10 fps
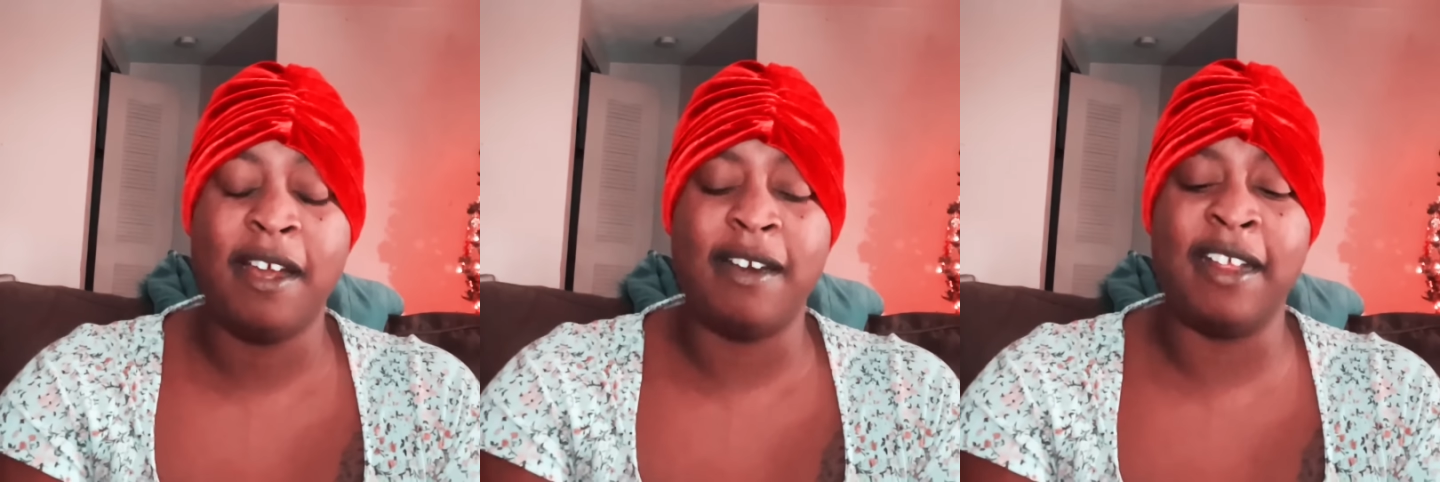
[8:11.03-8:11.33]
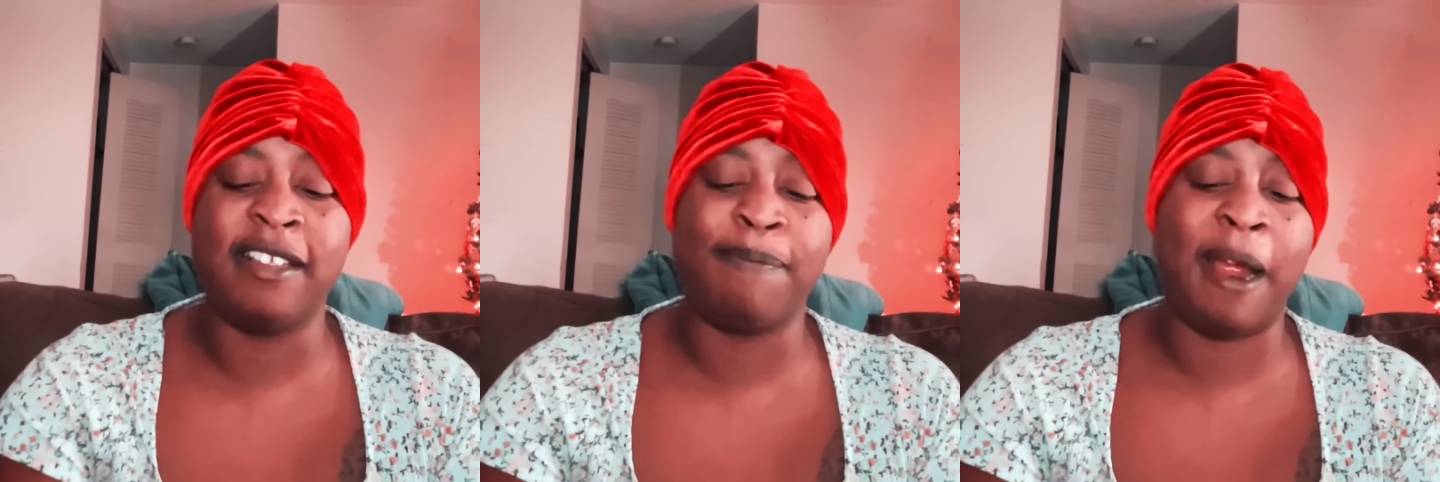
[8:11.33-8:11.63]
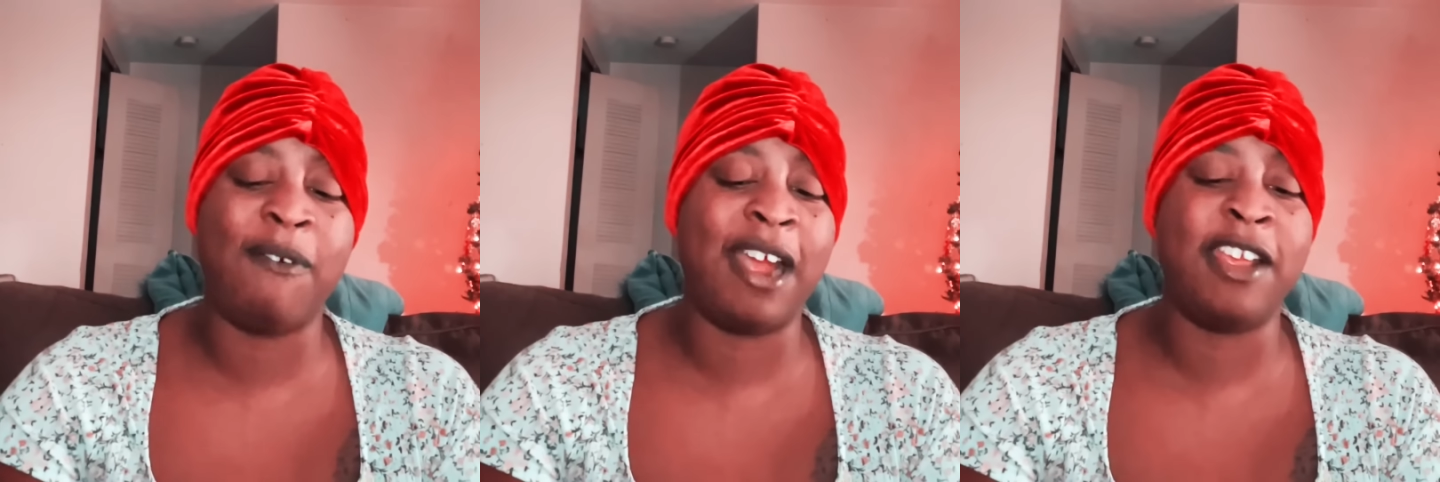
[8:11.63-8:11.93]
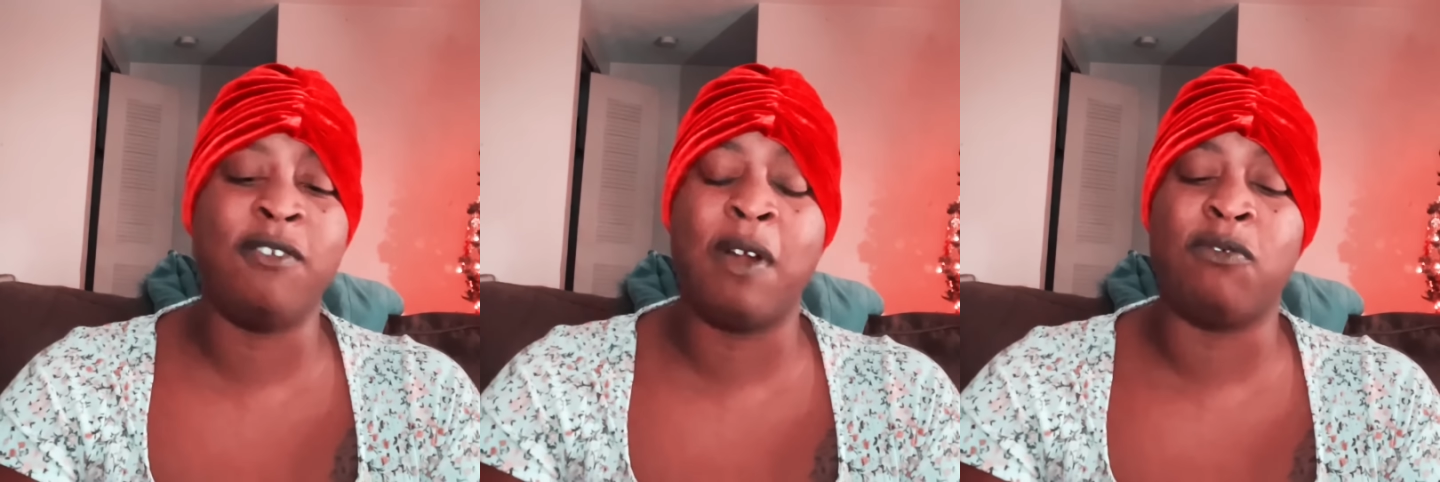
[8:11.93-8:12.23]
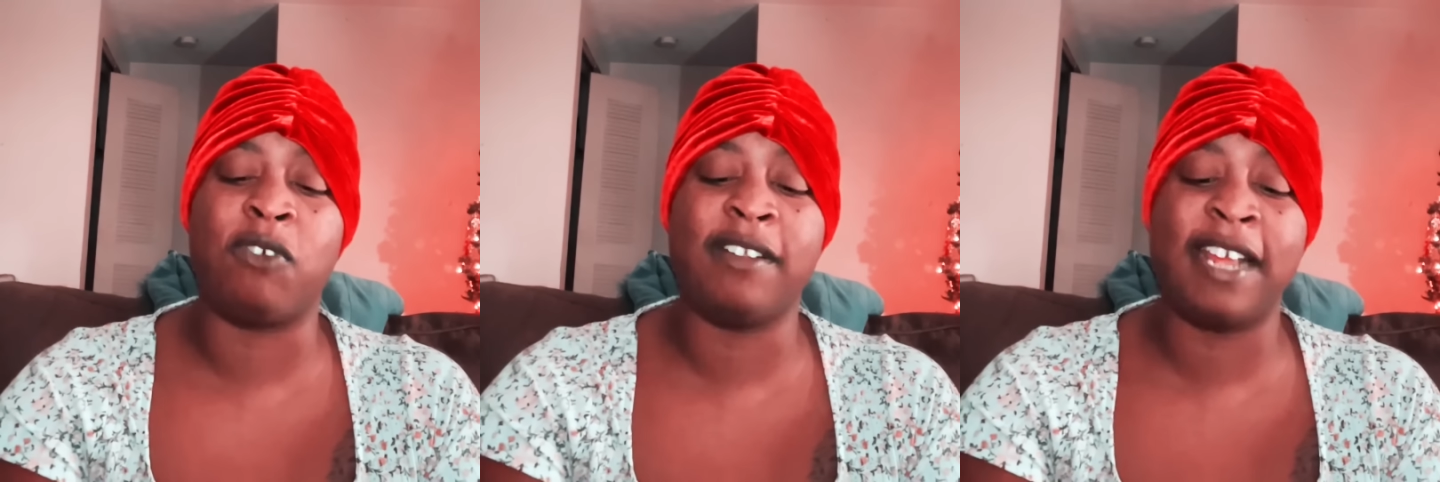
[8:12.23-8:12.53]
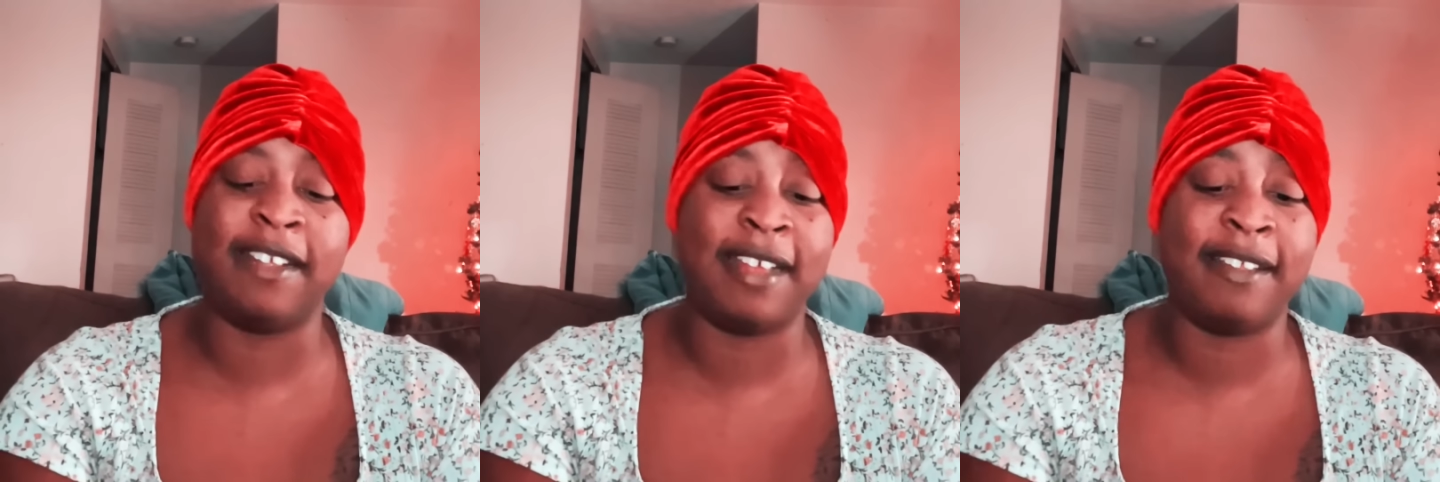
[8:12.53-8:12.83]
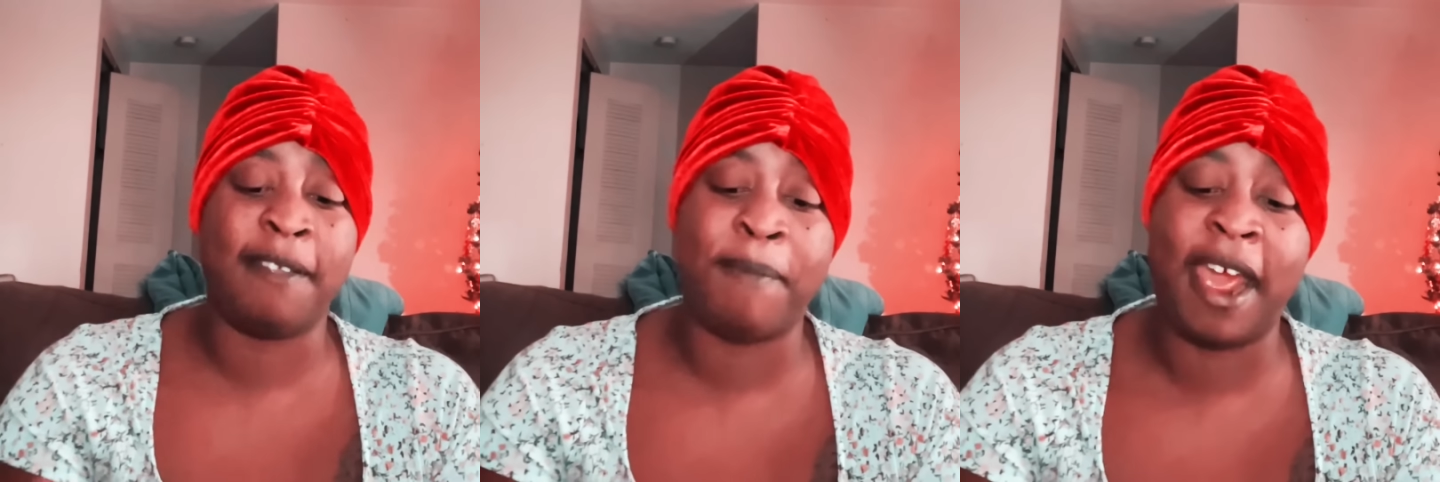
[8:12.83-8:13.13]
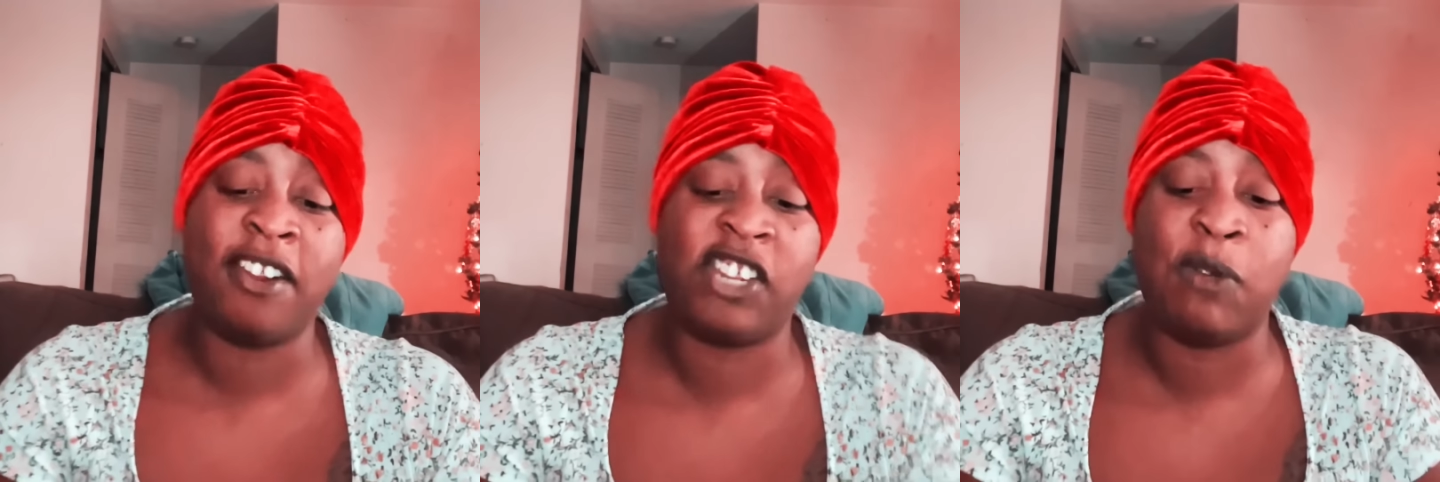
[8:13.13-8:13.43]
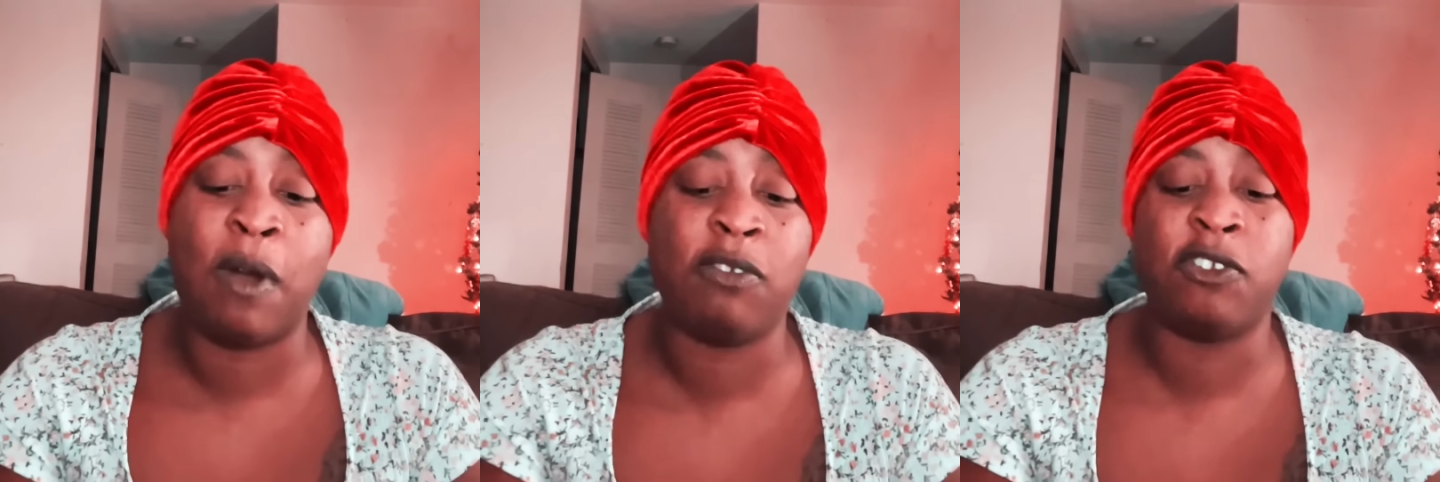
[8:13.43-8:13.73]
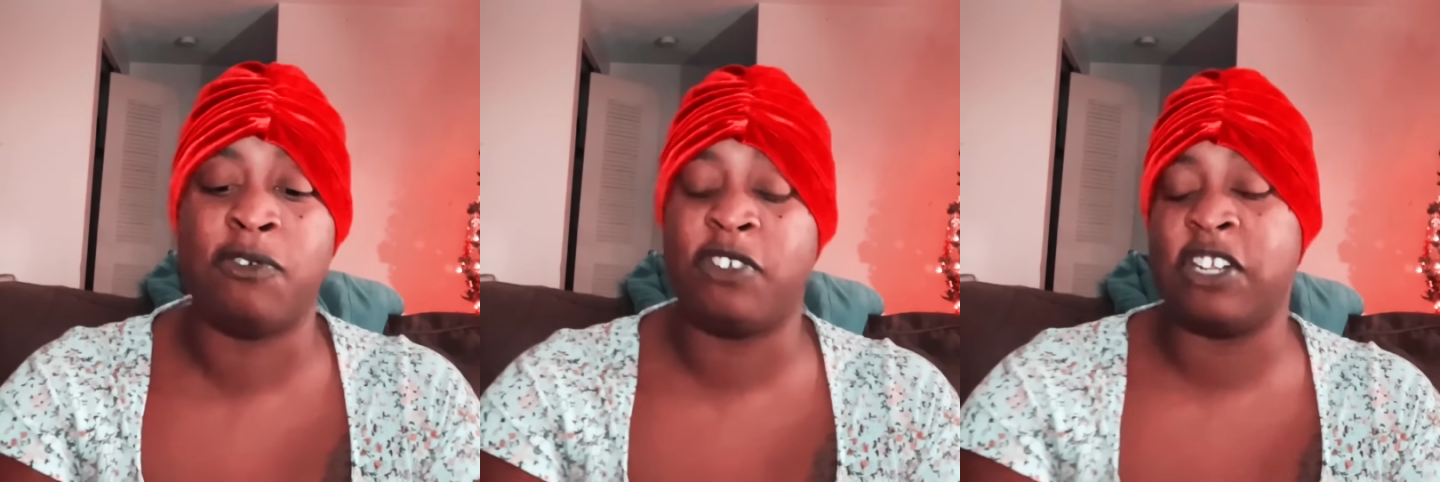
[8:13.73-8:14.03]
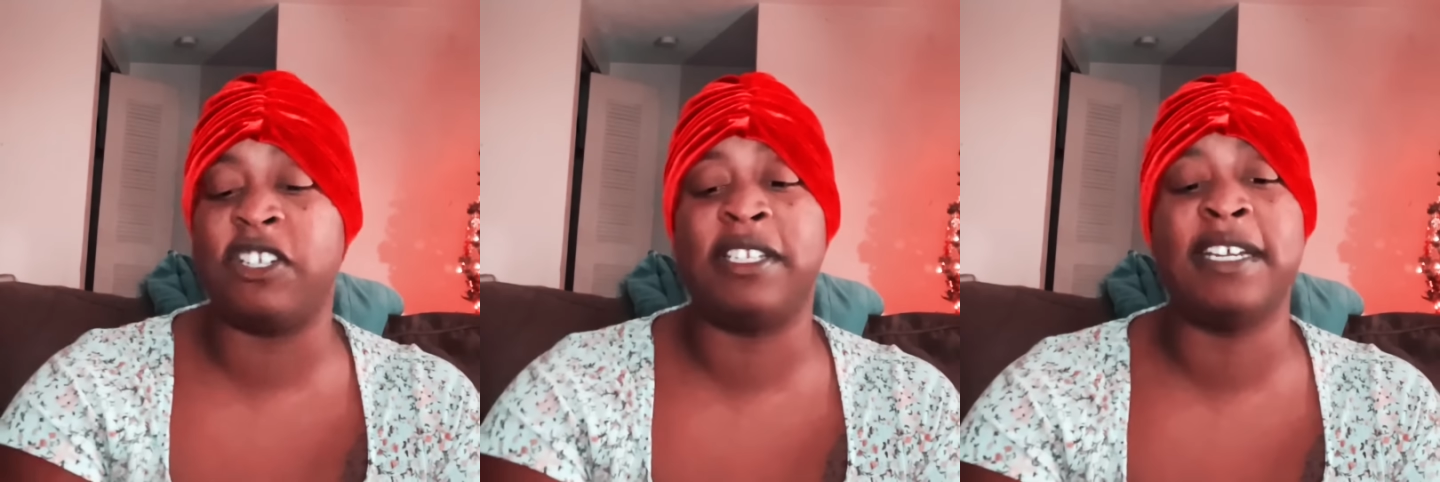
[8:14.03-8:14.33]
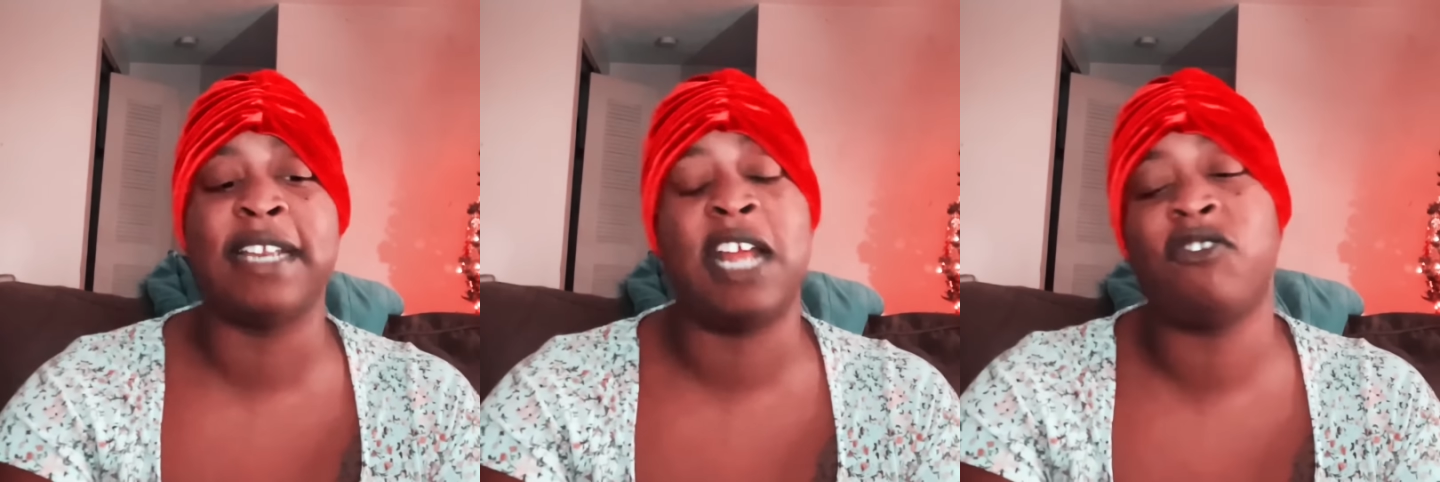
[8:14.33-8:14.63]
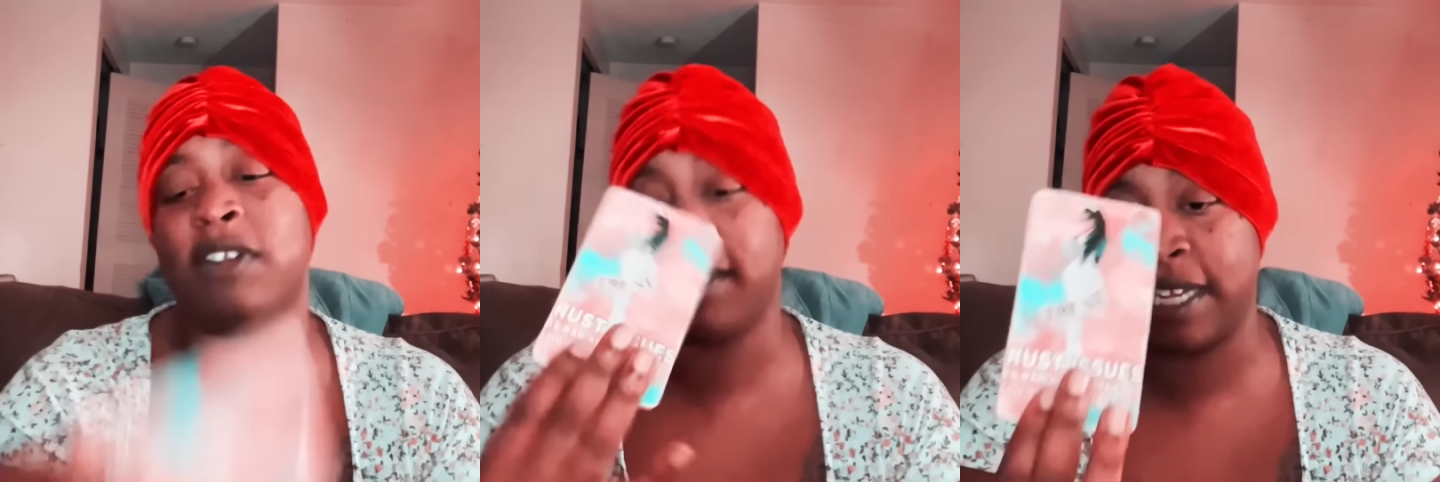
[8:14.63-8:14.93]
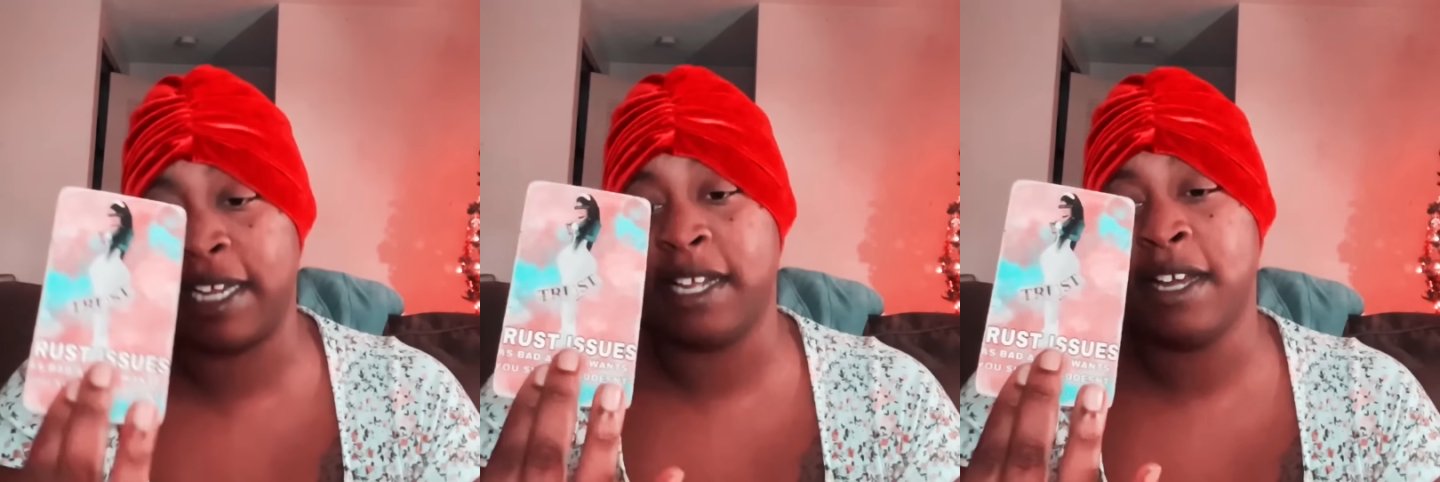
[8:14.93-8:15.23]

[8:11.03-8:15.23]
This is probably why you don't trust it. It says as bad as she wants to, she just does not trust it.